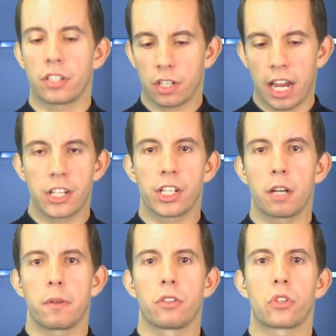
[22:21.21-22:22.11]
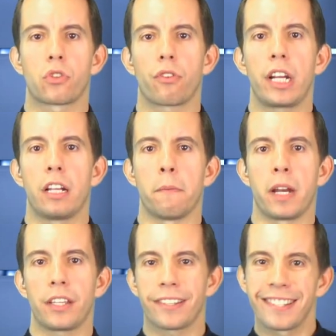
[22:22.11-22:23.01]
It's actually going to be on the screen in a
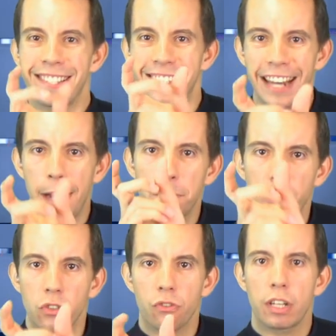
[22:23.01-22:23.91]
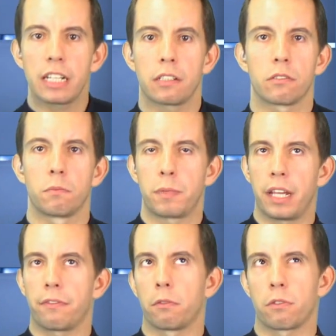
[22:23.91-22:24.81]
minute. You can snap the screen,
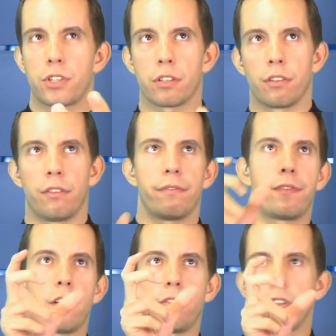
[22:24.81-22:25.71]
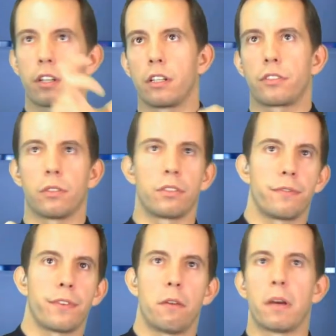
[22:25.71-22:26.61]
albeit if you're watching on the phone, you can't do it on
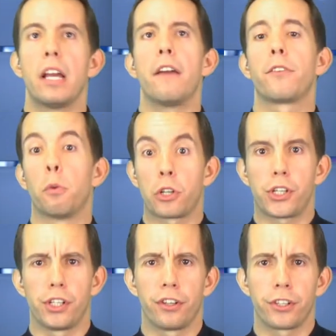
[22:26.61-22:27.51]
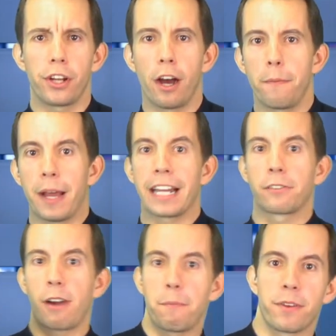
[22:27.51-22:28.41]
your phone. But if you're watching on your iPad,
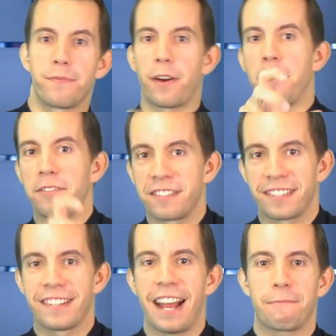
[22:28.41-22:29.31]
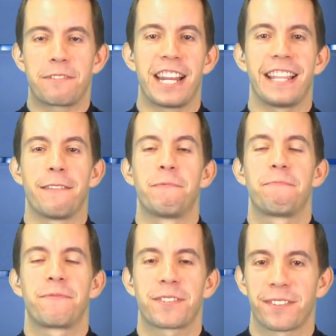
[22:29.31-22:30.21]
grab your phone, Snapchat the
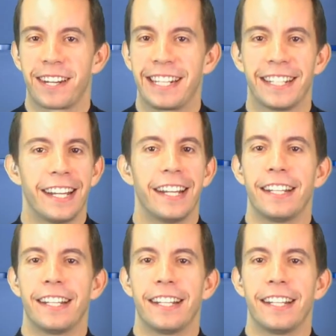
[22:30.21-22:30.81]
screen.